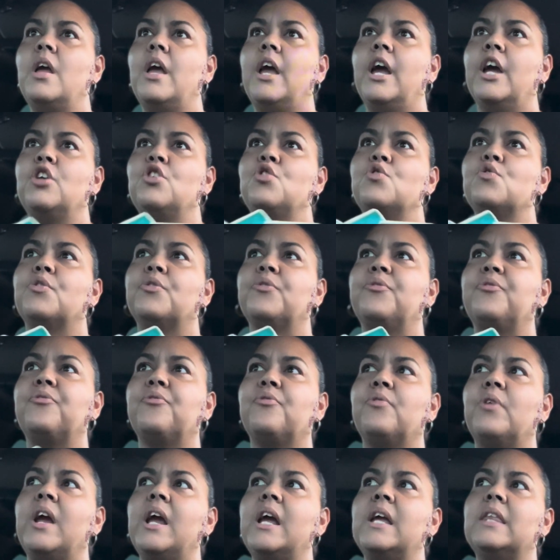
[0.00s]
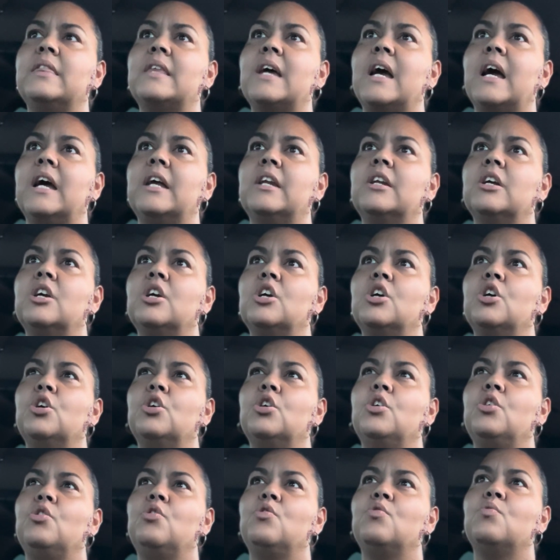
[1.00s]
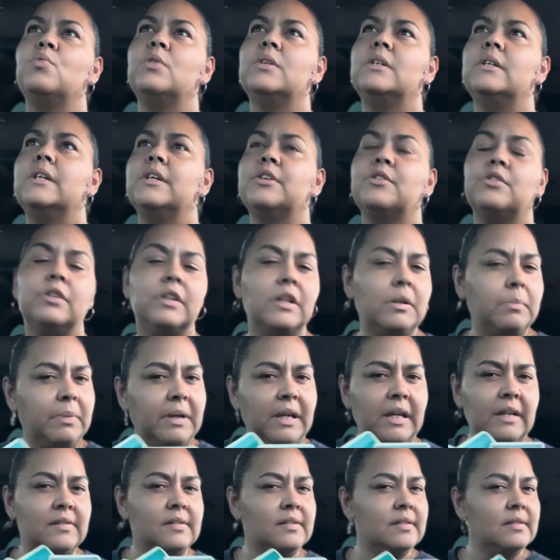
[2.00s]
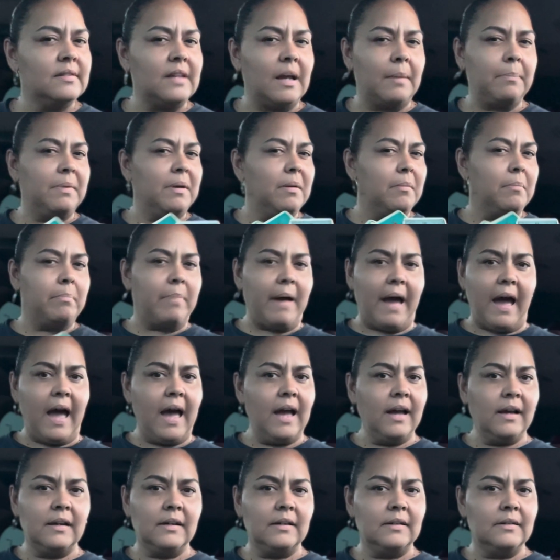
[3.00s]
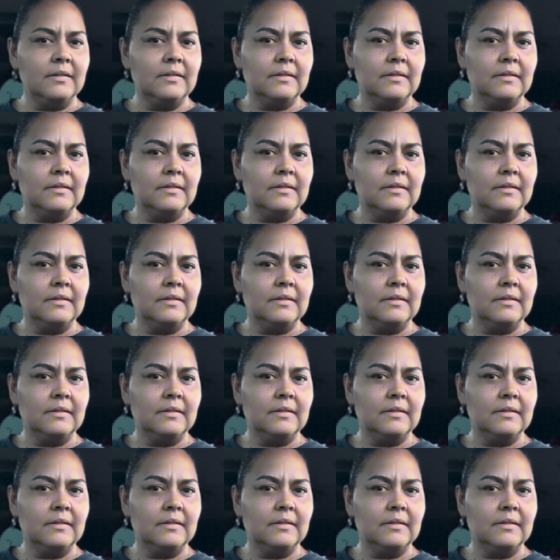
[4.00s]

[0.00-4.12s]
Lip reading: and you're afraid that you would literally be stepping back